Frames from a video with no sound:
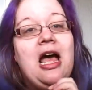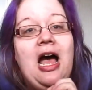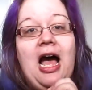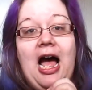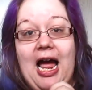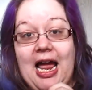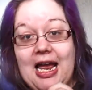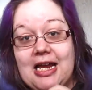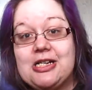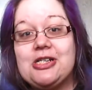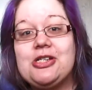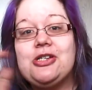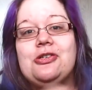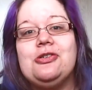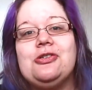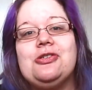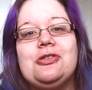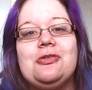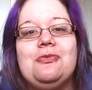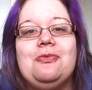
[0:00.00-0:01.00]
I actually
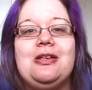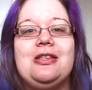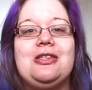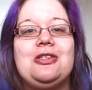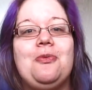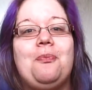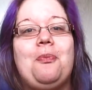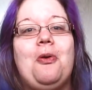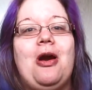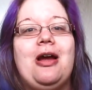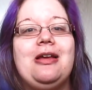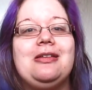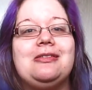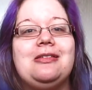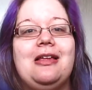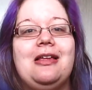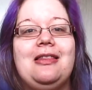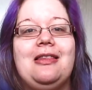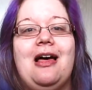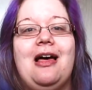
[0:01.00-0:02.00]
also went to
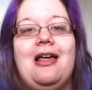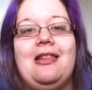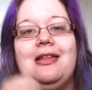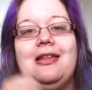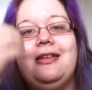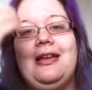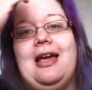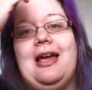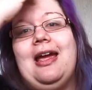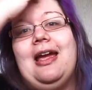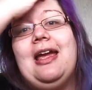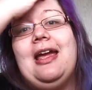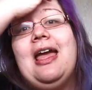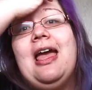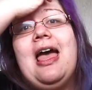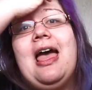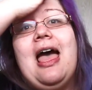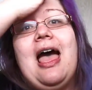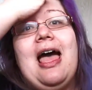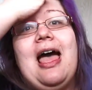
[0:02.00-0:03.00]
Priceline the other day
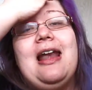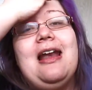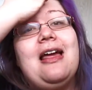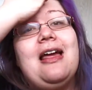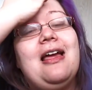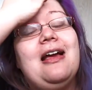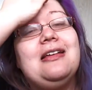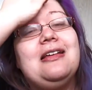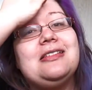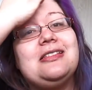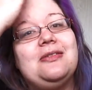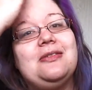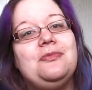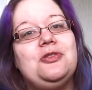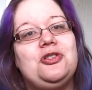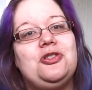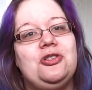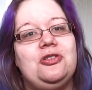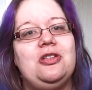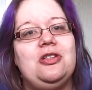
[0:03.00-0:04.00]
and I asked them,
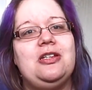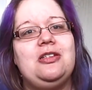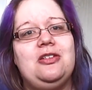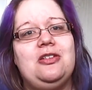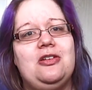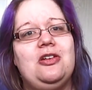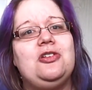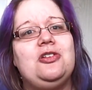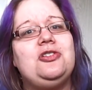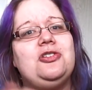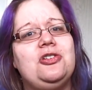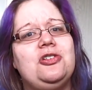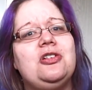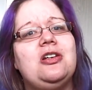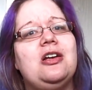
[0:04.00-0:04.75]
do you, you know, do you